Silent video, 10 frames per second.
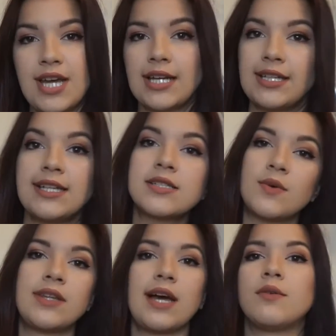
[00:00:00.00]
techniques
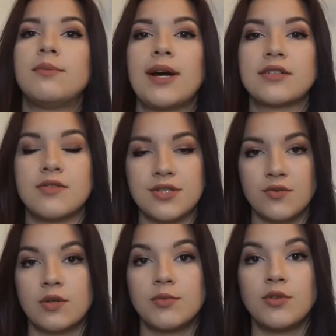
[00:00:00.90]
one that went back to its
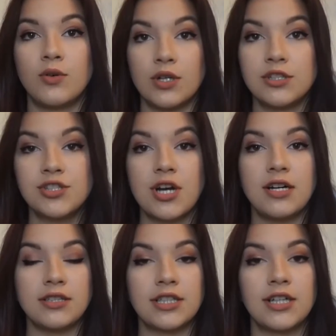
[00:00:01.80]
normal orange
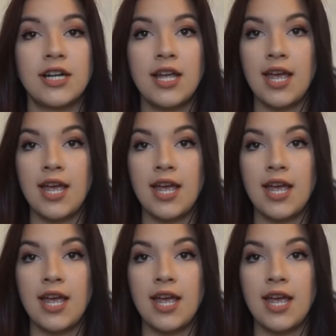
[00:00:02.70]
color